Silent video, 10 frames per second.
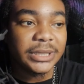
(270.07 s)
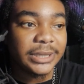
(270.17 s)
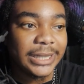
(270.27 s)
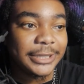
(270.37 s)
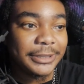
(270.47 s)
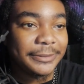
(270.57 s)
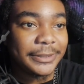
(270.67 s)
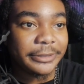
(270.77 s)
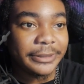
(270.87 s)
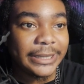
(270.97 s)
Like three
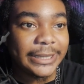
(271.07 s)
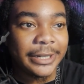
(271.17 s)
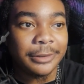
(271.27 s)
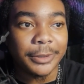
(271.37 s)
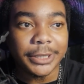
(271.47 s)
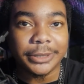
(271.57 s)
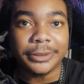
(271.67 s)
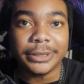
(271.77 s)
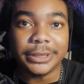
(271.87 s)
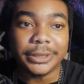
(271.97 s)
forty-three, they are working
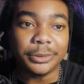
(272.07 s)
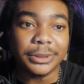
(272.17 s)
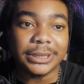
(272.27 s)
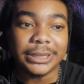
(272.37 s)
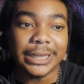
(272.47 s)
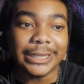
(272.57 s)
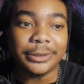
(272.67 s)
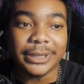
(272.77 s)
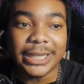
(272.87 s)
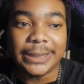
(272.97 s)
on the newest Halo
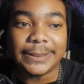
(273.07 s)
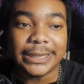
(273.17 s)
games.